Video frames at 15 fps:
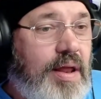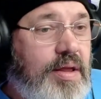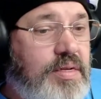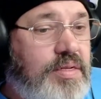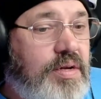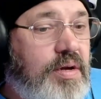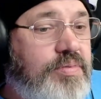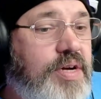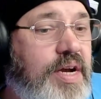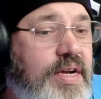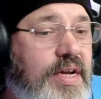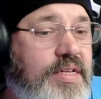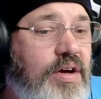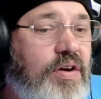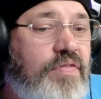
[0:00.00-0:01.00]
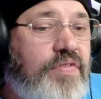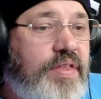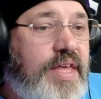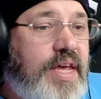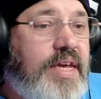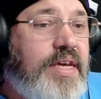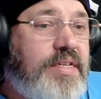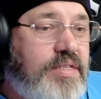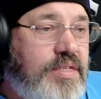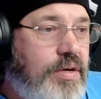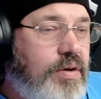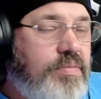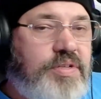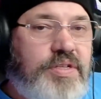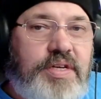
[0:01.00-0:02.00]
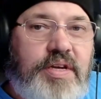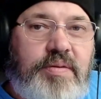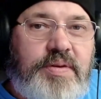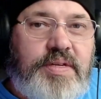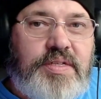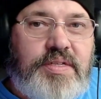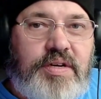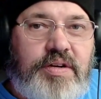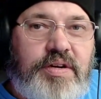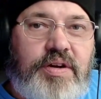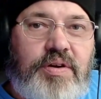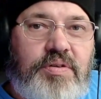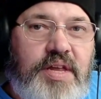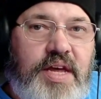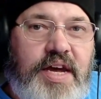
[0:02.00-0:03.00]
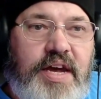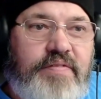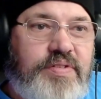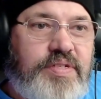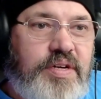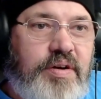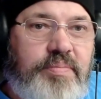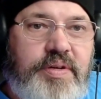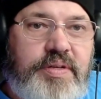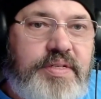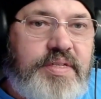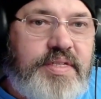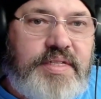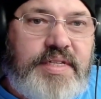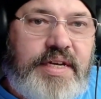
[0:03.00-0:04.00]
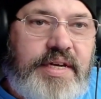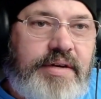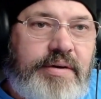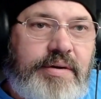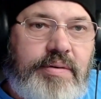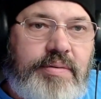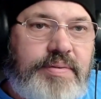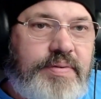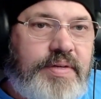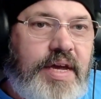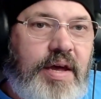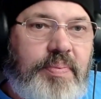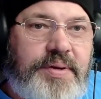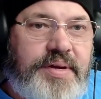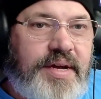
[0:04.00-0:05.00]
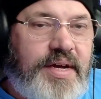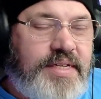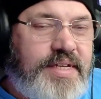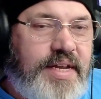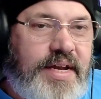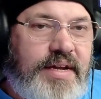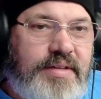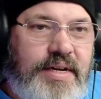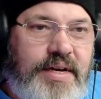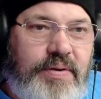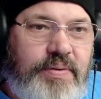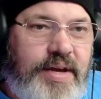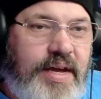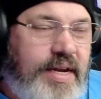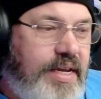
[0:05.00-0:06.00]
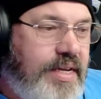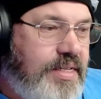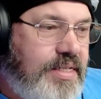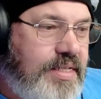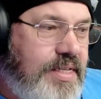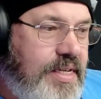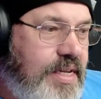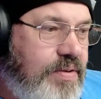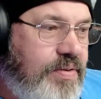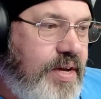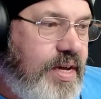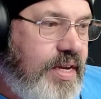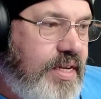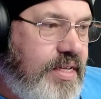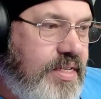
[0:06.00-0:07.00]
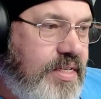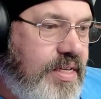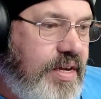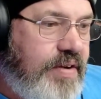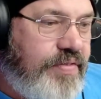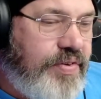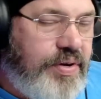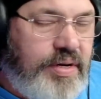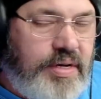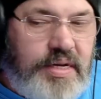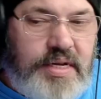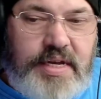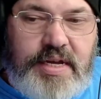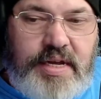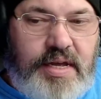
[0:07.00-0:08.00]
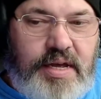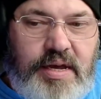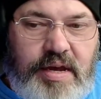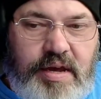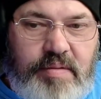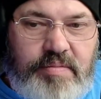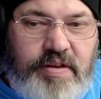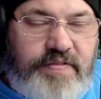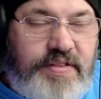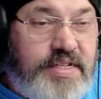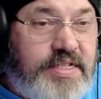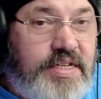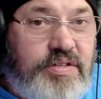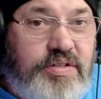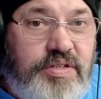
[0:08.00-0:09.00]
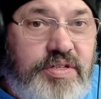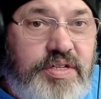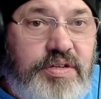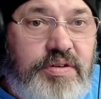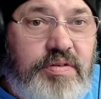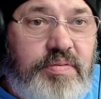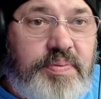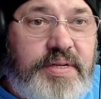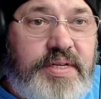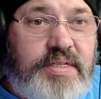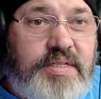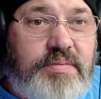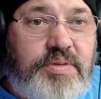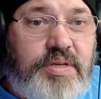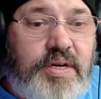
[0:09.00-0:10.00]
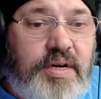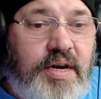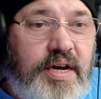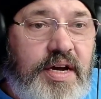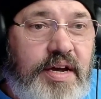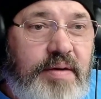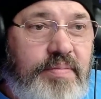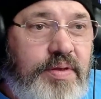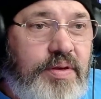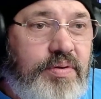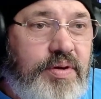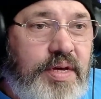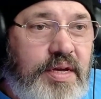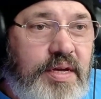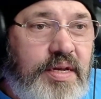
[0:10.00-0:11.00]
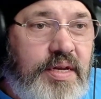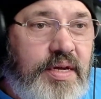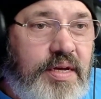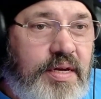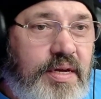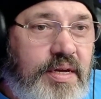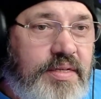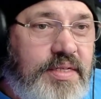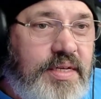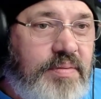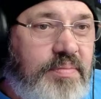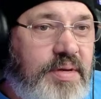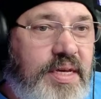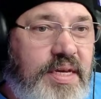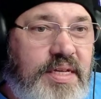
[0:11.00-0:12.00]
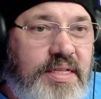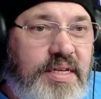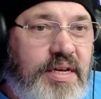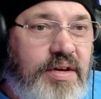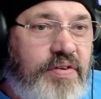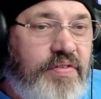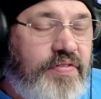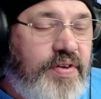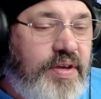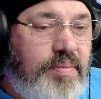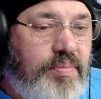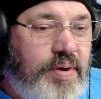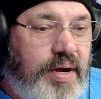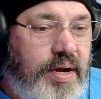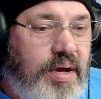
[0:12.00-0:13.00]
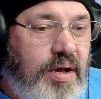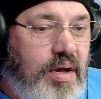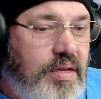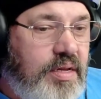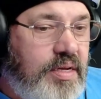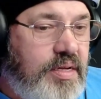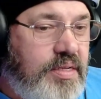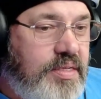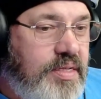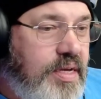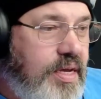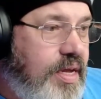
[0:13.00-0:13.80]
So I'm trying not to overthink it. So I'm just going to be starting to go live and start build this as I go. Got to put content out there. We got to get seen. We got to get discovered. If this interests you, please subscribe. You can tip me at the Ko-fi, Brent Collins.